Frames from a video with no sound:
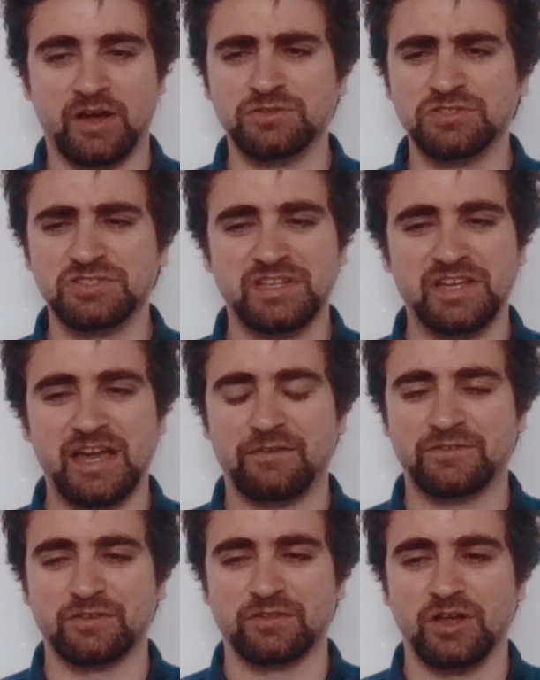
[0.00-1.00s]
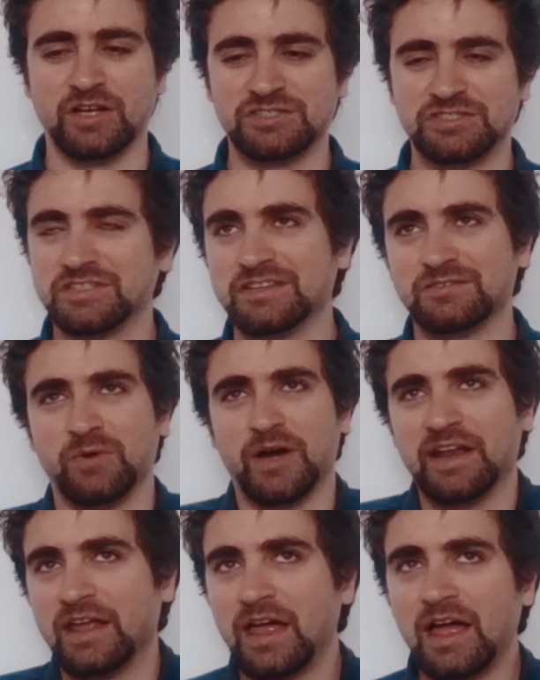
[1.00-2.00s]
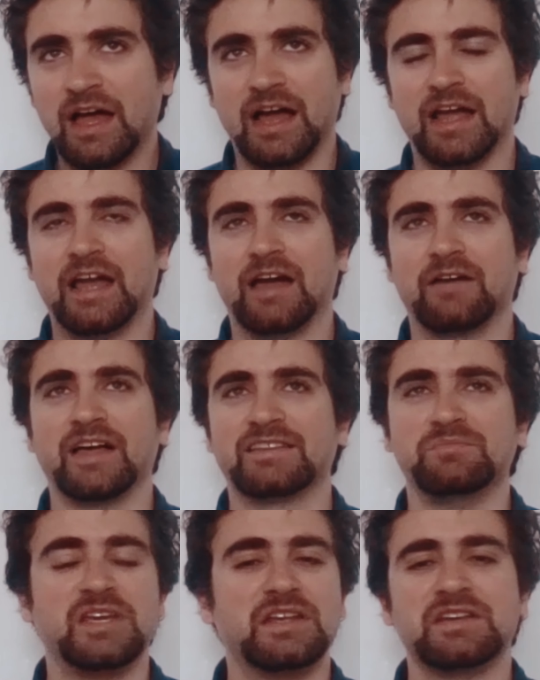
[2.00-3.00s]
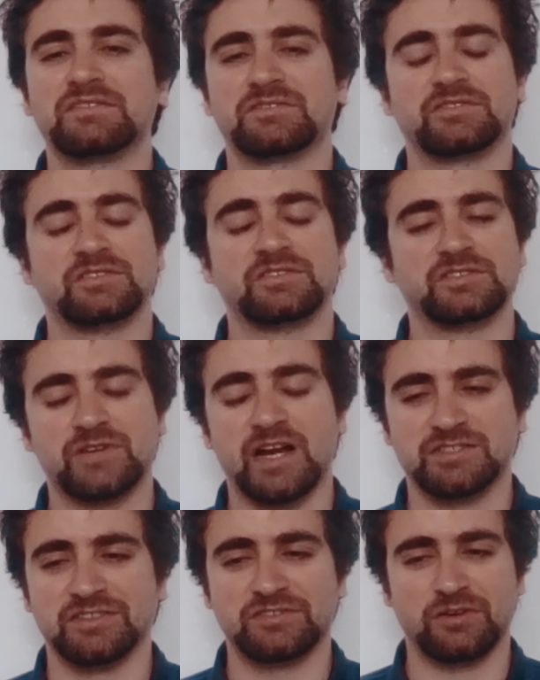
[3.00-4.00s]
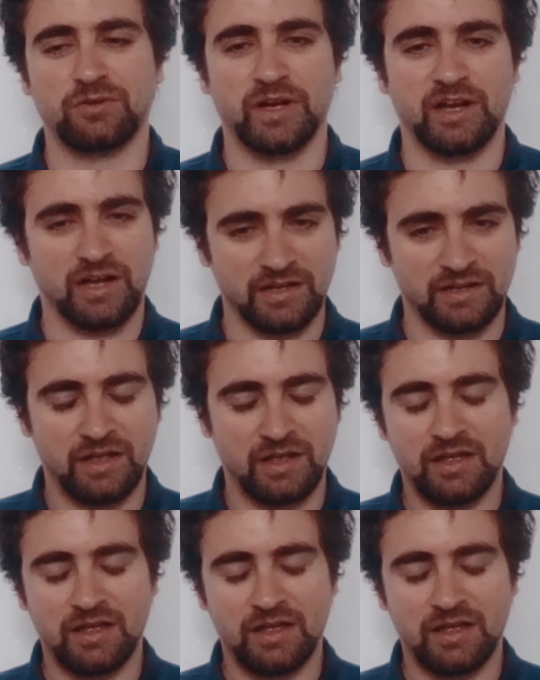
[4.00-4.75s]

Usually after lunch is when I have less meetings or distractions going on.